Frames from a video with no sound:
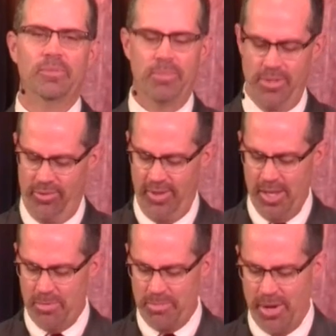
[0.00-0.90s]
I'm going to see
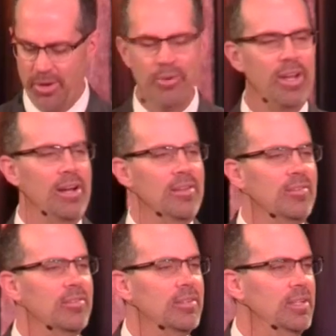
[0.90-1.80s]
them with my own
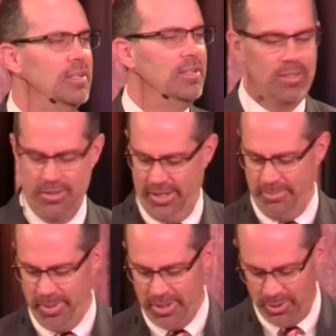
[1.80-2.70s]
eyes
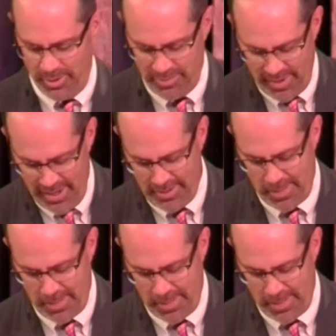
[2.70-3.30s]
and be glorified.